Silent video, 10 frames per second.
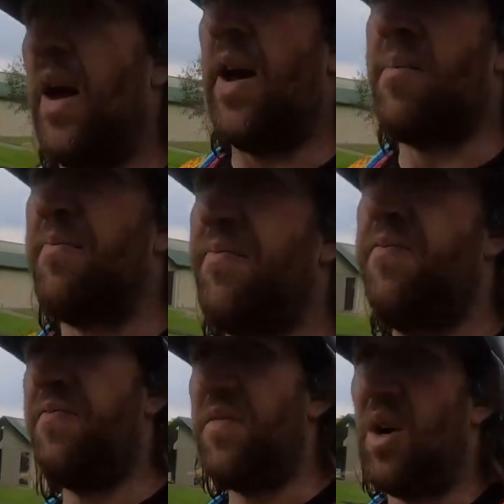I
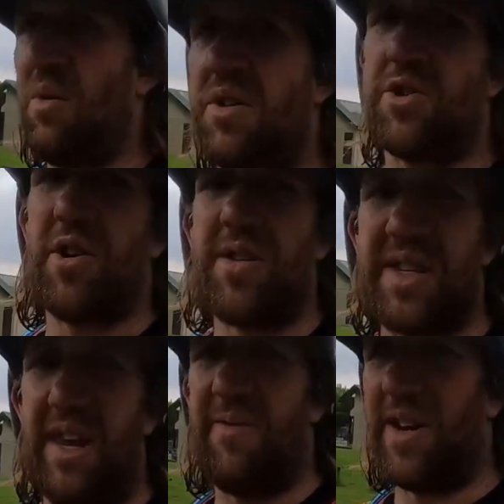want to try and
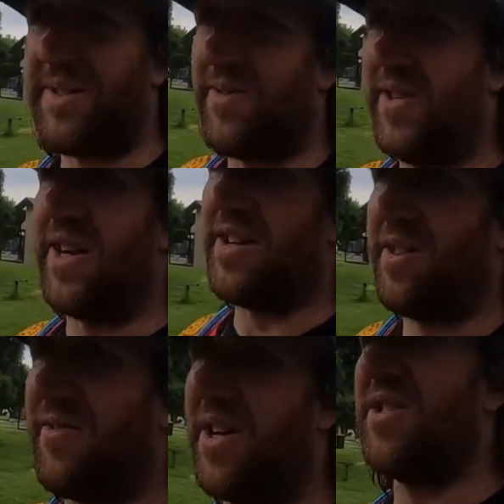save those for the end
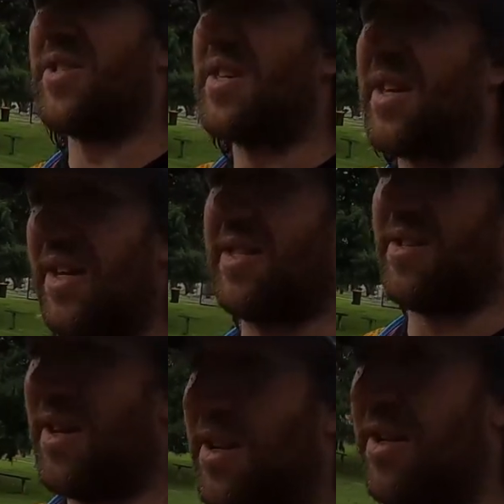of the run, just in case
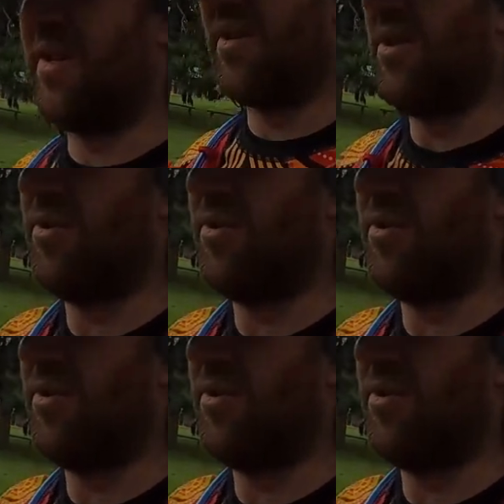I need a